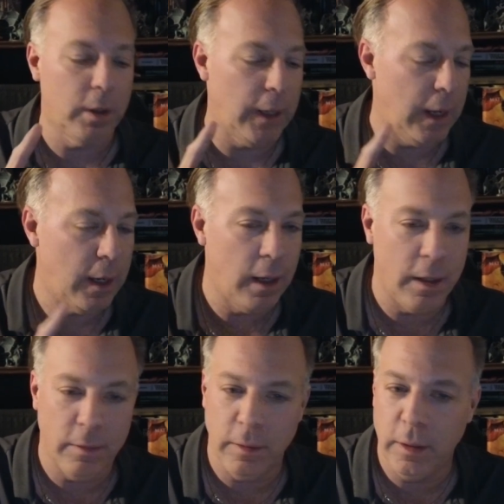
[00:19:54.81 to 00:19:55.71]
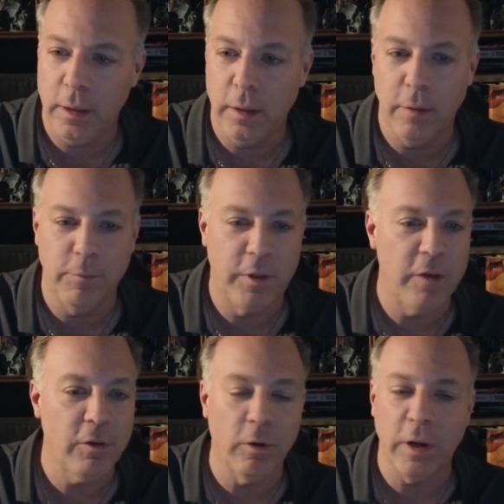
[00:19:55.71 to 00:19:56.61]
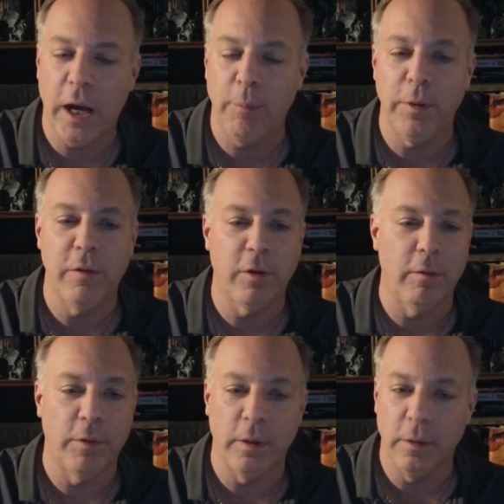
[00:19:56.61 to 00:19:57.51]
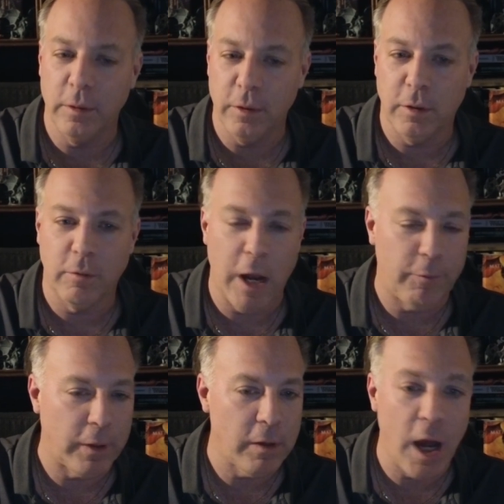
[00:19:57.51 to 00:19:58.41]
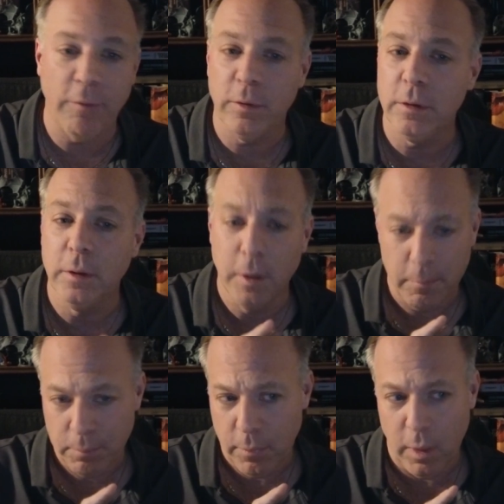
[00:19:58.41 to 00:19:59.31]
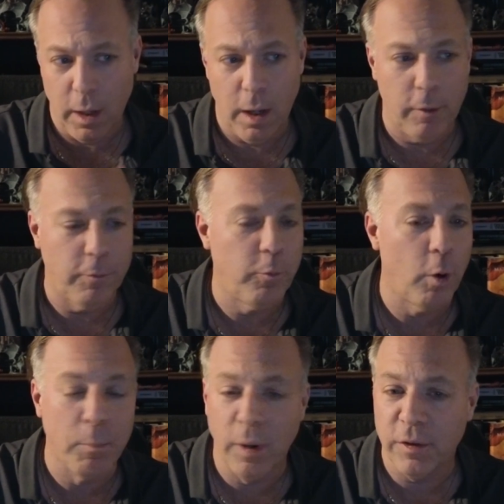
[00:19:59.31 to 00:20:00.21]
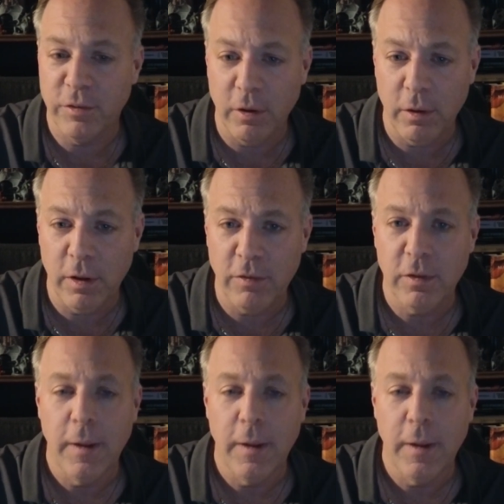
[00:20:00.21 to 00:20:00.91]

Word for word: uh, the digital copies of the graphic novel, uh, the four book series,